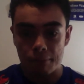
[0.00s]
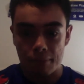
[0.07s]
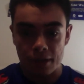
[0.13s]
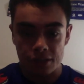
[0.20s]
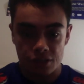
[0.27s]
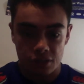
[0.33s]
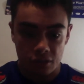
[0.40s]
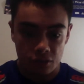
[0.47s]

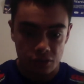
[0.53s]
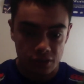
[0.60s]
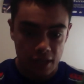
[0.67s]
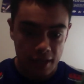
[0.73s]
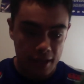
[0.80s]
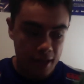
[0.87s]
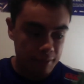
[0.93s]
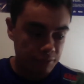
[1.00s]
managed to lose
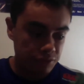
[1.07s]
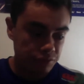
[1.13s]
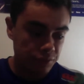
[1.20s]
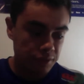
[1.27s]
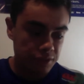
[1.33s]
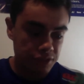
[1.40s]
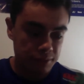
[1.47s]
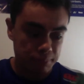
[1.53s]
that game. It was
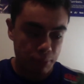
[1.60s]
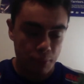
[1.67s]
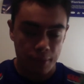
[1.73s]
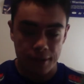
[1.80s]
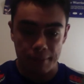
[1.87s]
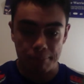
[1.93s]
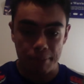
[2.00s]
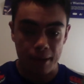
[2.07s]
very
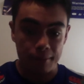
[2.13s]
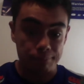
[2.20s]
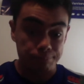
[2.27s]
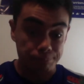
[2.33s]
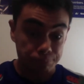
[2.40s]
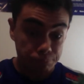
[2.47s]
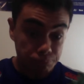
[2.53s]
disappointing. But